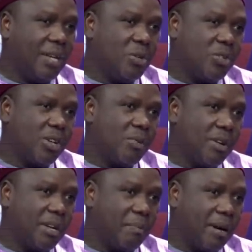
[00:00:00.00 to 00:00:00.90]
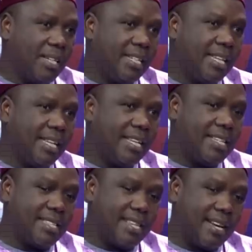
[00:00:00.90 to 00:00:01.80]
And usually, when a party
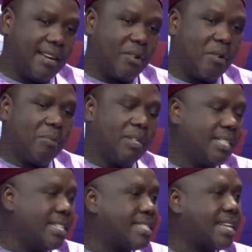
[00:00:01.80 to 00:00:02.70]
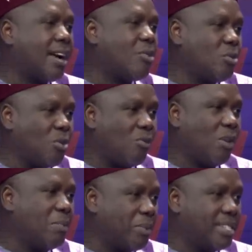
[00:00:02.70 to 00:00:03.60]
is uh, completing the cycle of
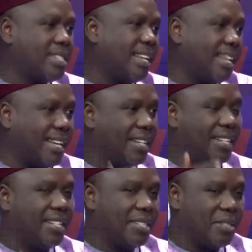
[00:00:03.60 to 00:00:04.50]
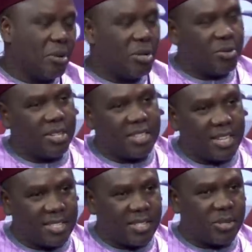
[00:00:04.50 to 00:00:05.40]
one president and leading, going to a
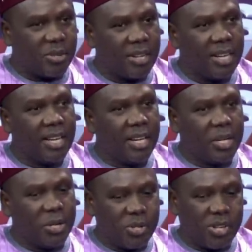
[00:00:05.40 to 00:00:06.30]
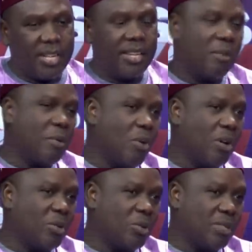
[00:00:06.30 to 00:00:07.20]
transition, usually there will be
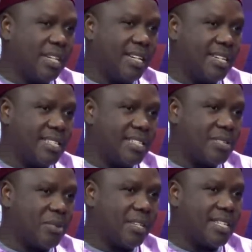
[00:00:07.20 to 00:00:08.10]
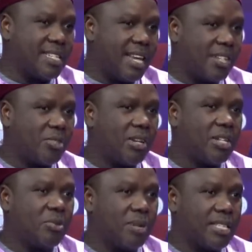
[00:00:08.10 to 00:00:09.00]
one or two tendencies. So it is
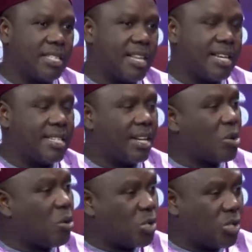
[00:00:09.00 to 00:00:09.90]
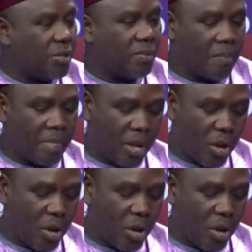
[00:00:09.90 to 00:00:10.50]
natural to exercise that caution